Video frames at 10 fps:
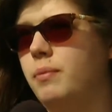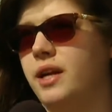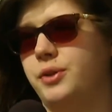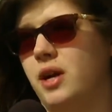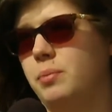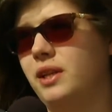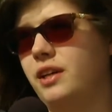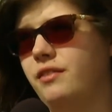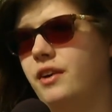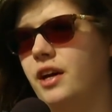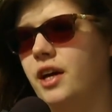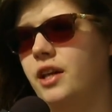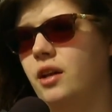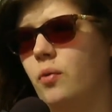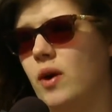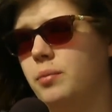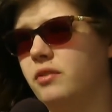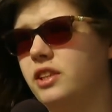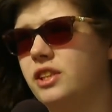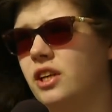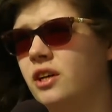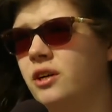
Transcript: but I do not believe in white privilege.